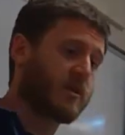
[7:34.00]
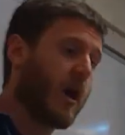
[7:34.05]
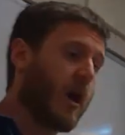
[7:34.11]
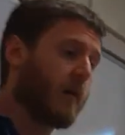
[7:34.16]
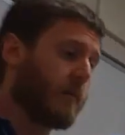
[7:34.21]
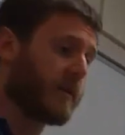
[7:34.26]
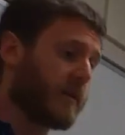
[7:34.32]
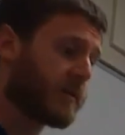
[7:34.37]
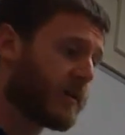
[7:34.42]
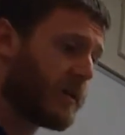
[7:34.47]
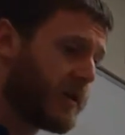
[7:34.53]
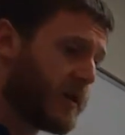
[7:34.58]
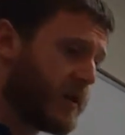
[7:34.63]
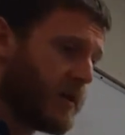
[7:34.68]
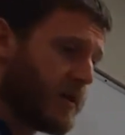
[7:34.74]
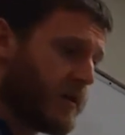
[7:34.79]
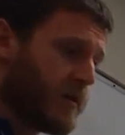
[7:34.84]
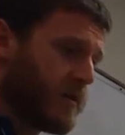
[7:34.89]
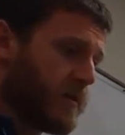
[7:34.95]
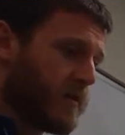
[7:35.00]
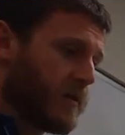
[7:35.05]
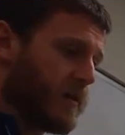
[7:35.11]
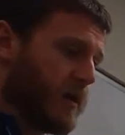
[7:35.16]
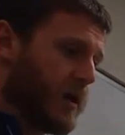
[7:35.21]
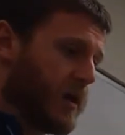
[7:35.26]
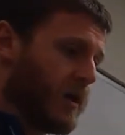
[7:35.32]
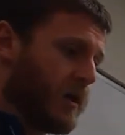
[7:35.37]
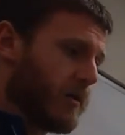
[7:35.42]
comment.
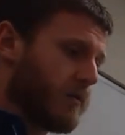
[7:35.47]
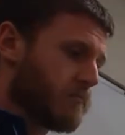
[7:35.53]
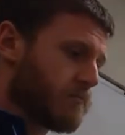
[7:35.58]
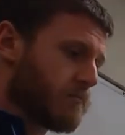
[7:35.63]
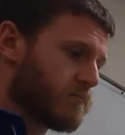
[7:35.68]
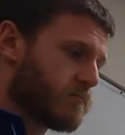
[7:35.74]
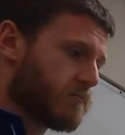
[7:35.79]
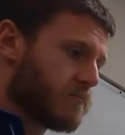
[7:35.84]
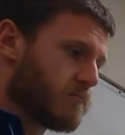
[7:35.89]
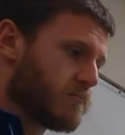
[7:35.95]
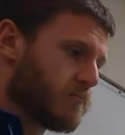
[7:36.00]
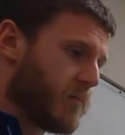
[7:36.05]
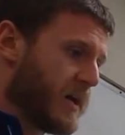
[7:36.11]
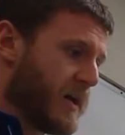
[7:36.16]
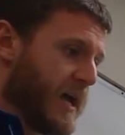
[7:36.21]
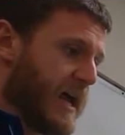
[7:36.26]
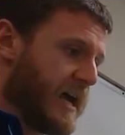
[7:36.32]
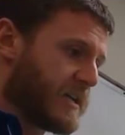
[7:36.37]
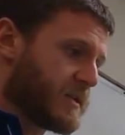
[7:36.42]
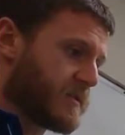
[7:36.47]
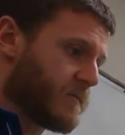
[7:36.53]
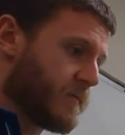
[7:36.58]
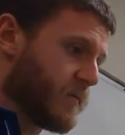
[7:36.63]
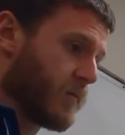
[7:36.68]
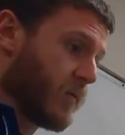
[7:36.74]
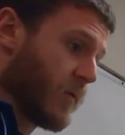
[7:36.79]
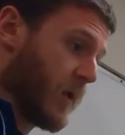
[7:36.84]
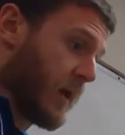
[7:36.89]
But as
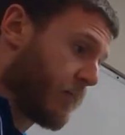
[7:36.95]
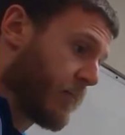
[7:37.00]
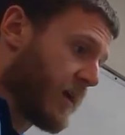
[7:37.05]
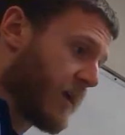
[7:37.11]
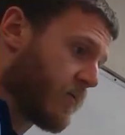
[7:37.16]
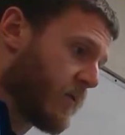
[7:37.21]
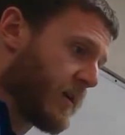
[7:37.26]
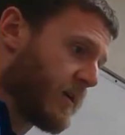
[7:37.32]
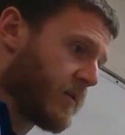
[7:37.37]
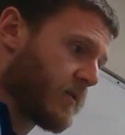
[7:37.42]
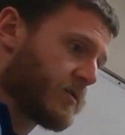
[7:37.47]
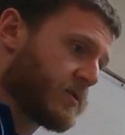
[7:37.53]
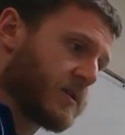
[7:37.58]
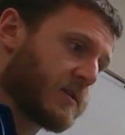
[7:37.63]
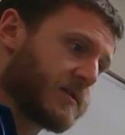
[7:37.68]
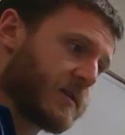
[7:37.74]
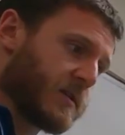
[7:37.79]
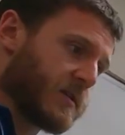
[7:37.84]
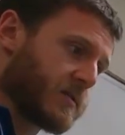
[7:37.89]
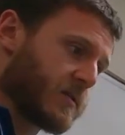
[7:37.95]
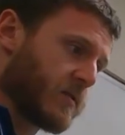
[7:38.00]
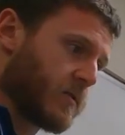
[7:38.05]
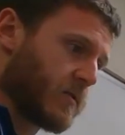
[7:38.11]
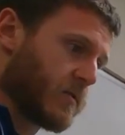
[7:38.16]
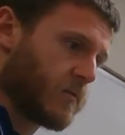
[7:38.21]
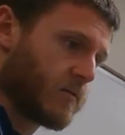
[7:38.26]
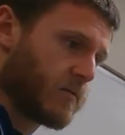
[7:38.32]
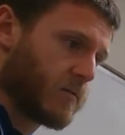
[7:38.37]
for like Peyton right here, she sees
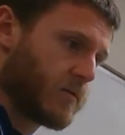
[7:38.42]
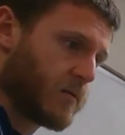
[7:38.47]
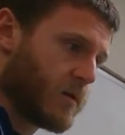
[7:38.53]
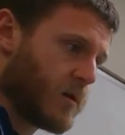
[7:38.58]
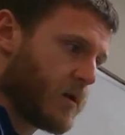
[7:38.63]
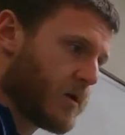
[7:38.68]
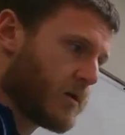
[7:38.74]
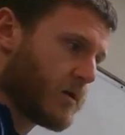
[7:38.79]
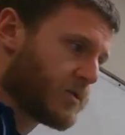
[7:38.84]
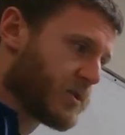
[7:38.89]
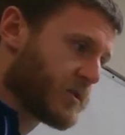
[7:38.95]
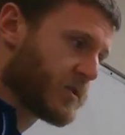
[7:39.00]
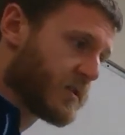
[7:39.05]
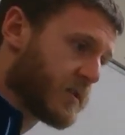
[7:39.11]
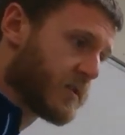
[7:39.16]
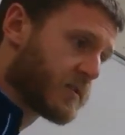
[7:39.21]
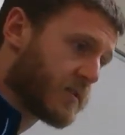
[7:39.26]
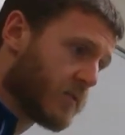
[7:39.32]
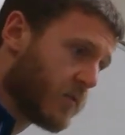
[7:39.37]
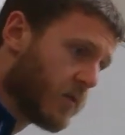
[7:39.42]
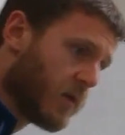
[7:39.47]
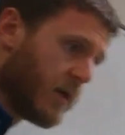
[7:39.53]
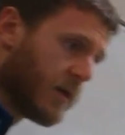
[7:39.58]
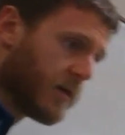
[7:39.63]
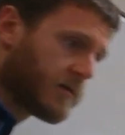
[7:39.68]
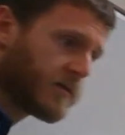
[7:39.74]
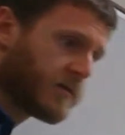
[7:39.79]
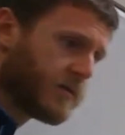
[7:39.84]
her
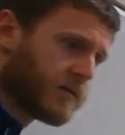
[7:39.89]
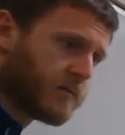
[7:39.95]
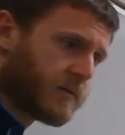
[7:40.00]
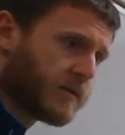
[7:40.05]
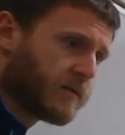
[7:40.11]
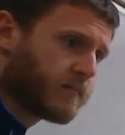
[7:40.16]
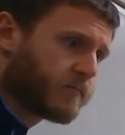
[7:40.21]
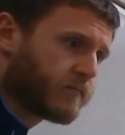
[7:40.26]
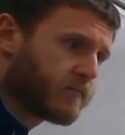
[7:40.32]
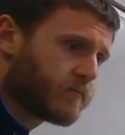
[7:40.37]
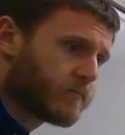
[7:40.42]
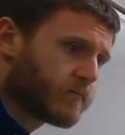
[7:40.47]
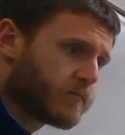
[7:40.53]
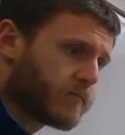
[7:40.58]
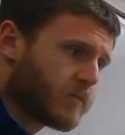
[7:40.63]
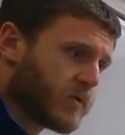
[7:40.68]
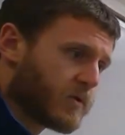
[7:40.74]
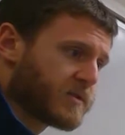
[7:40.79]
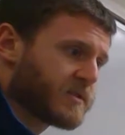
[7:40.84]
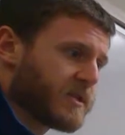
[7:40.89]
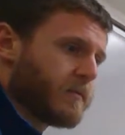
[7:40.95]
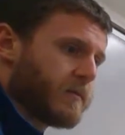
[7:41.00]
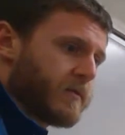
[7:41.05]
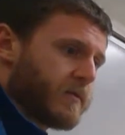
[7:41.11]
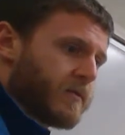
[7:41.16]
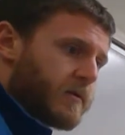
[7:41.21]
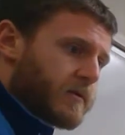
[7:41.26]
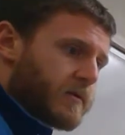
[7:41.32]

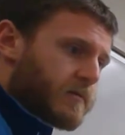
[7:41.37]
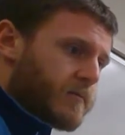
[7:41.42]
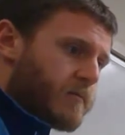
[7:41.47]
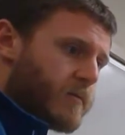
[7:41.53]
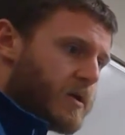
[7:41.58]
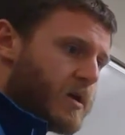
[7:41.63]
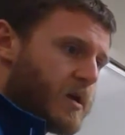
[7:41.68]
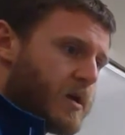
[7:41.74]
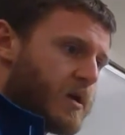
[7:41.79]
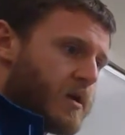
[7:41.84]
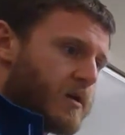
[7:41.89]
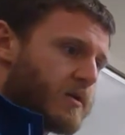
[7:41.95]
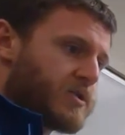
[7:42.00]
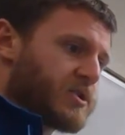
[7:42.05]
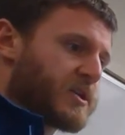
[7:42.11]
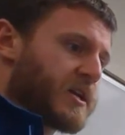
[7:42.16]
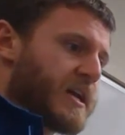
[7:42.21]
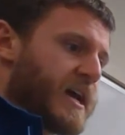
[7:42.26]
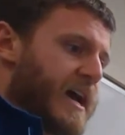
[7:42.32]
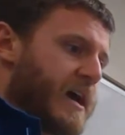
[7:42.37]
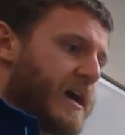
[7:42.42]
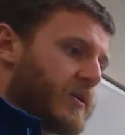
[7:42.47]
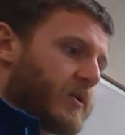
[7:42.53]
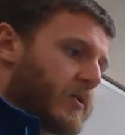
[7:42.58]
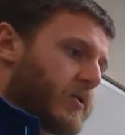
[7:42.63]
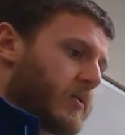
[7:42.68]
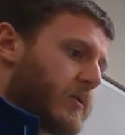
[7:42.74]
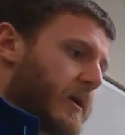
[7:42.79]
assignment, there it is. She's going to add
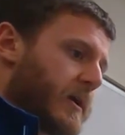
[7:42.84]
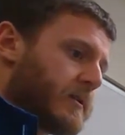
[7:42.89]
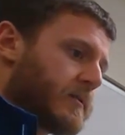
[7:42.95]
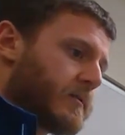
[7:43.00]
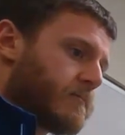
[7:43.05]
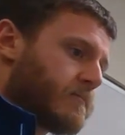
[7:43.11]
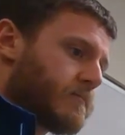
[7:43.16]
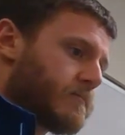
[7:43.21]
or create.